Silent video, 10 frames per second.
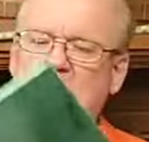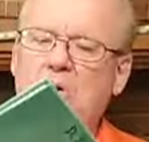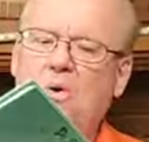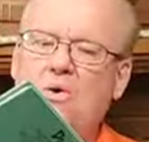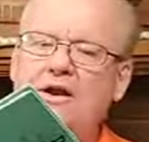
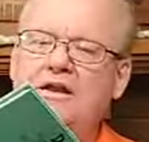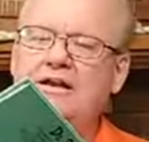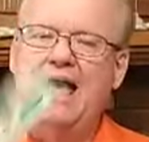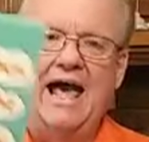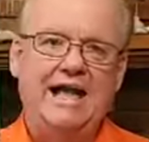Horton
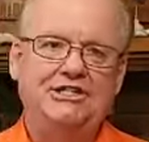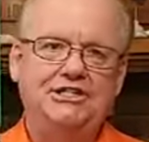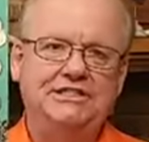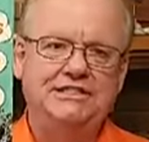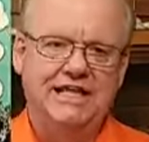
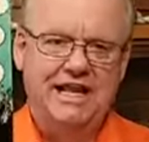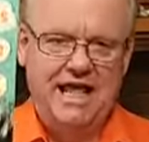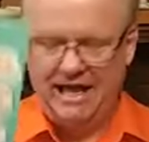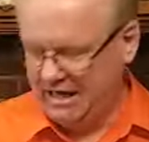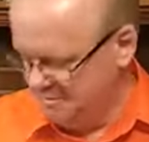Hatches an Egg.